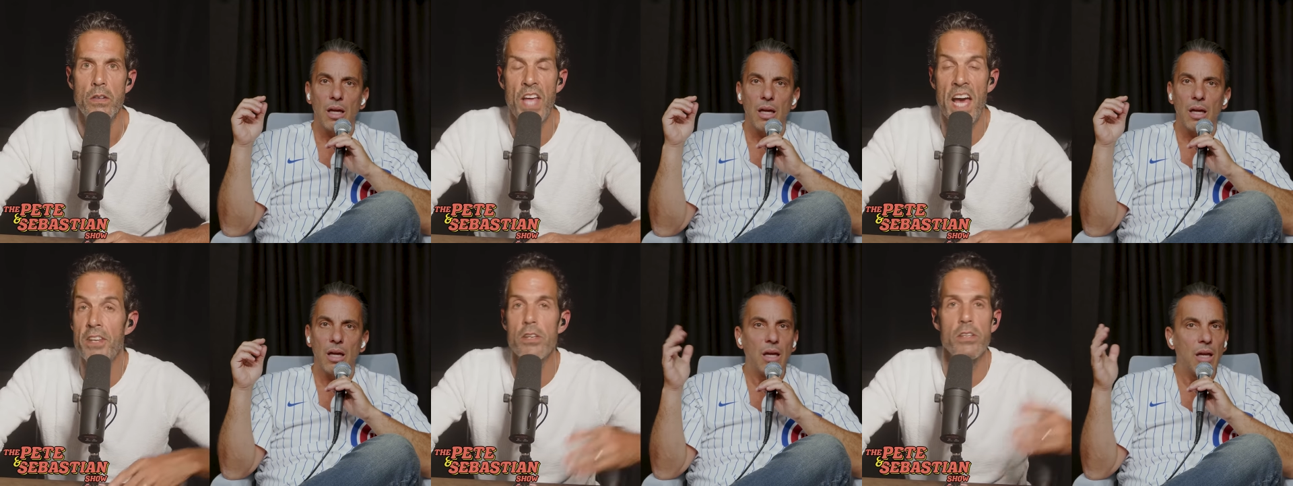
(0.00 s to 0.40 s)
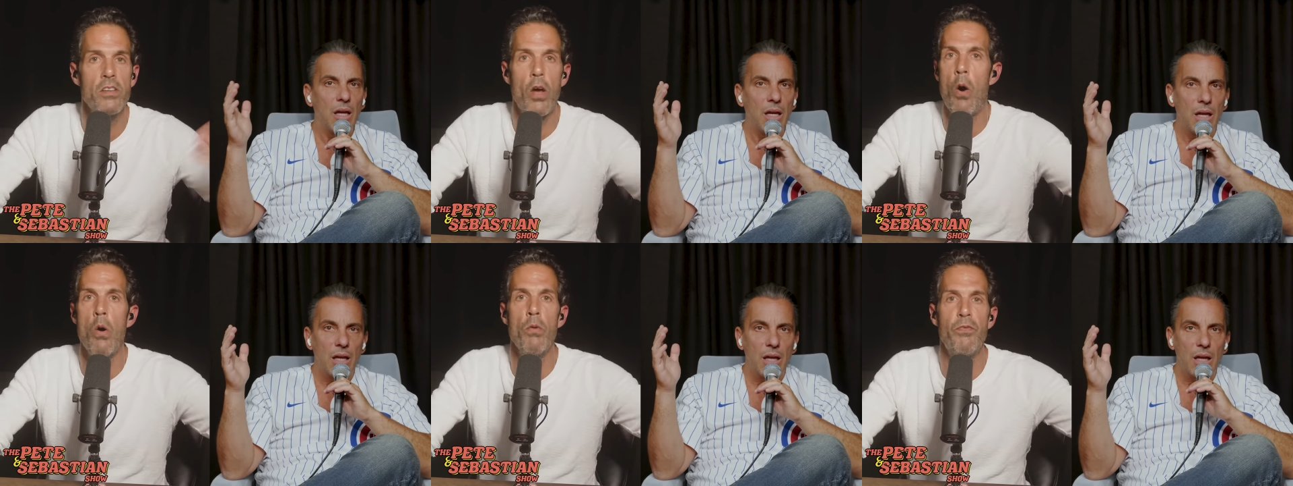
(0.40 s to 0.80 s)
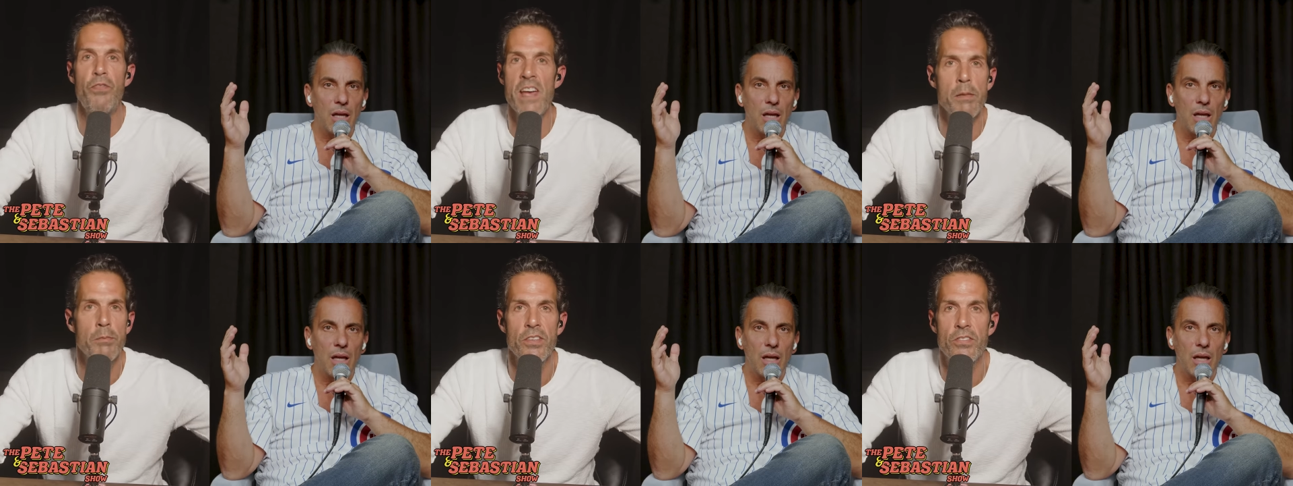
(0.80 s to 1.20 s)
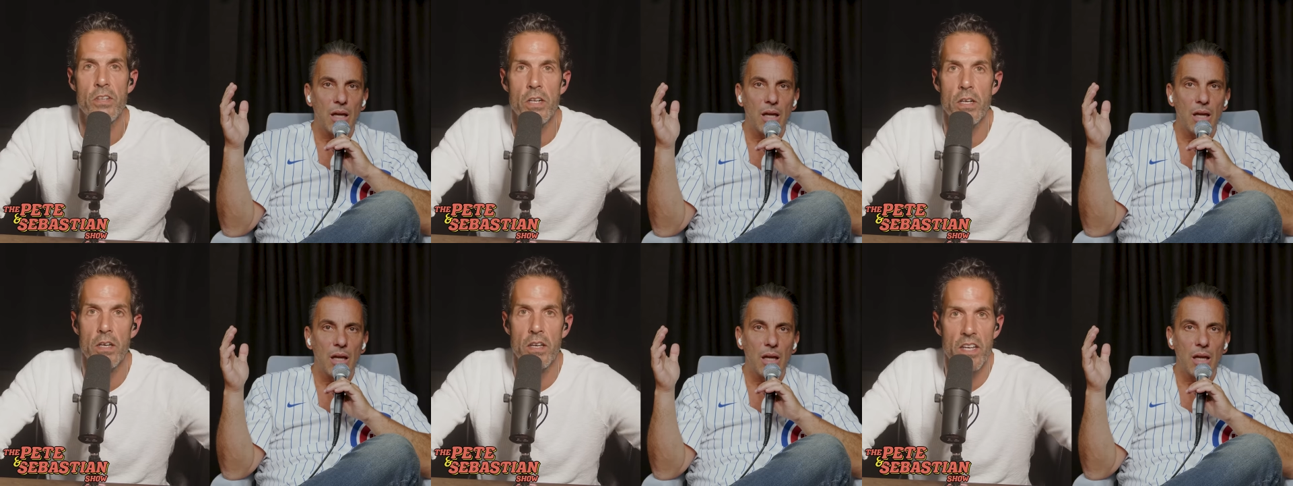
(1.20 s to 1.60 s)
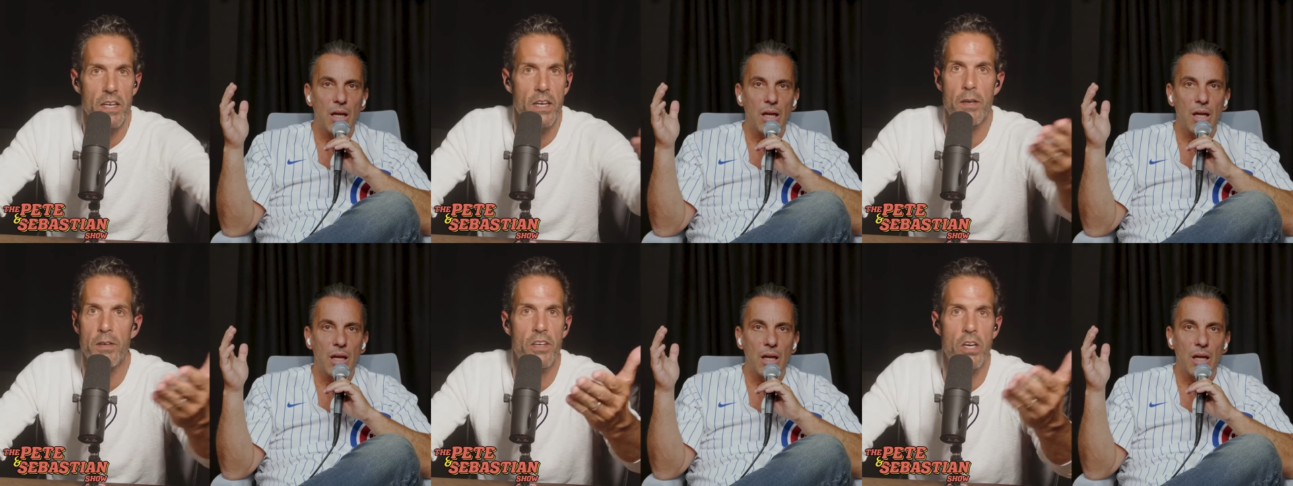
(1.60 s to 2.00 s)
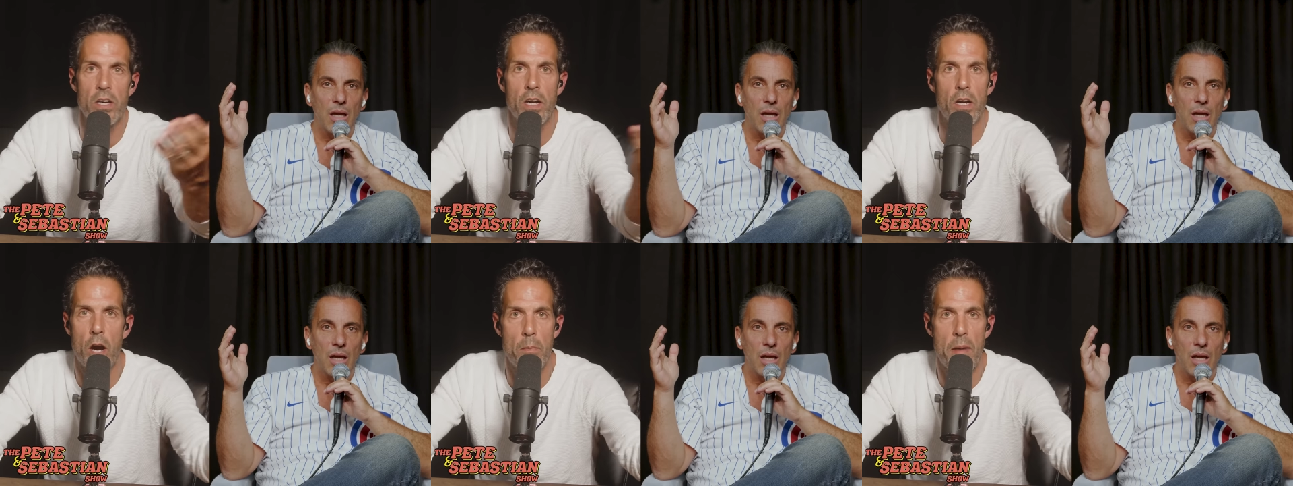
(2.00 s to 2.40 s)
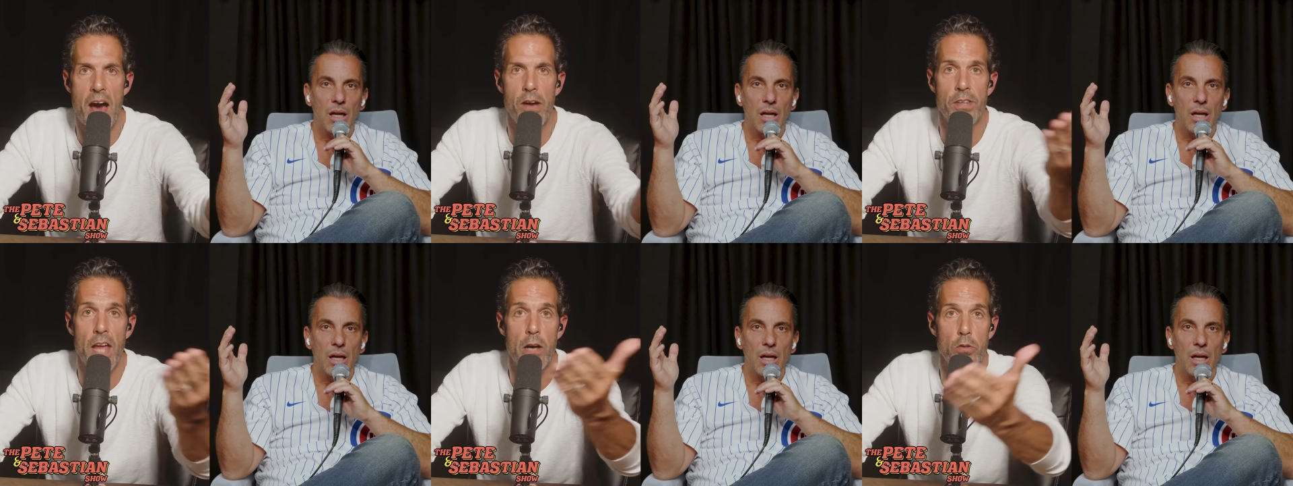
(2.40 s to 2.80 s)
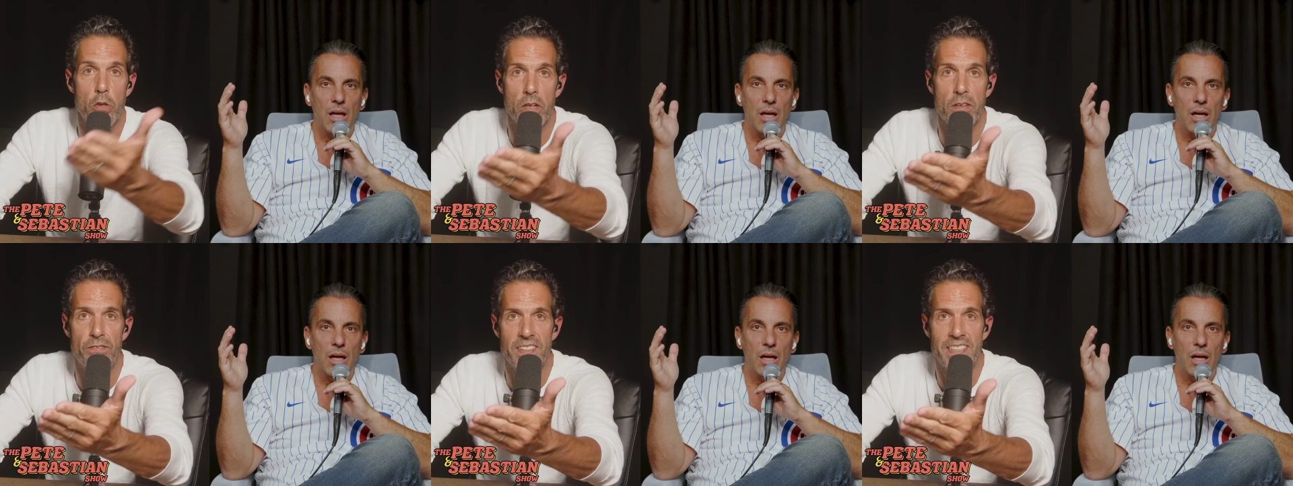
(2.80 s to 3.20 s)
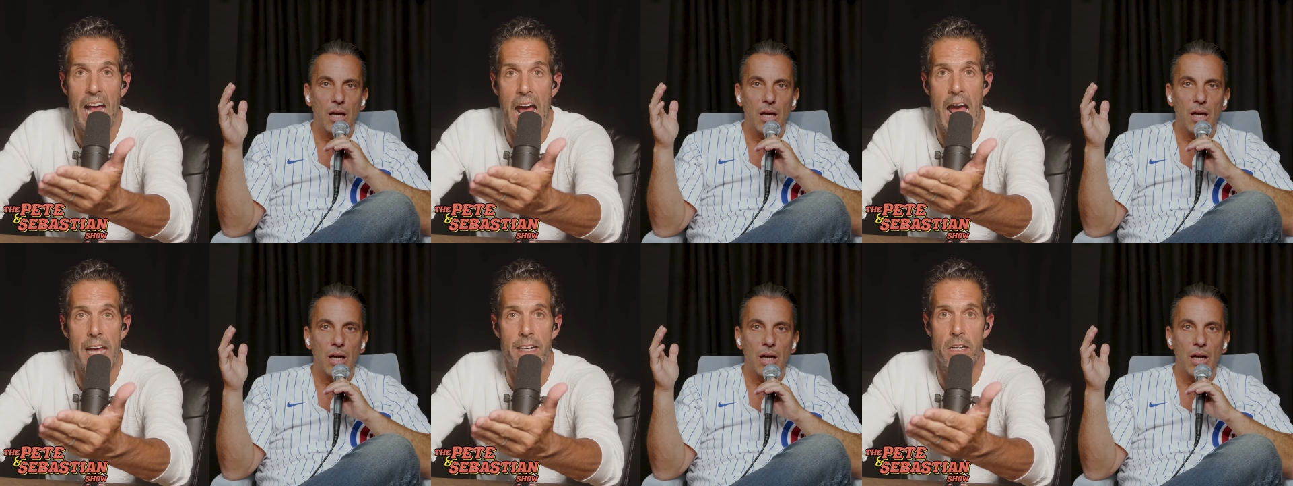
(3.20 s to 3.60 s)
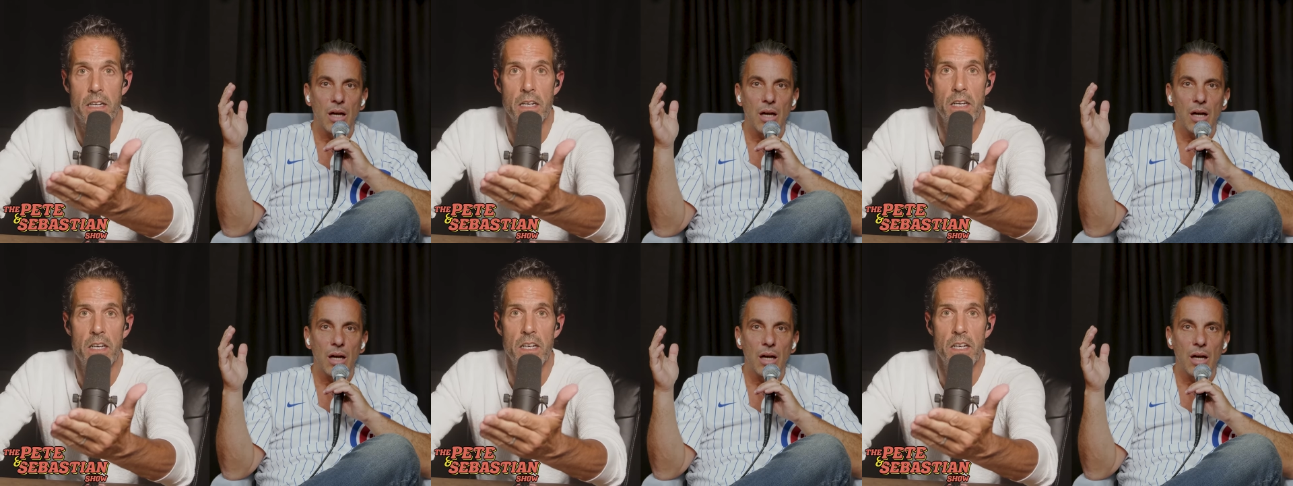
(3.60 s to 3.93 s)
Speaker 1: How do you, the whole family's gonna gonna come out now looking for Dad.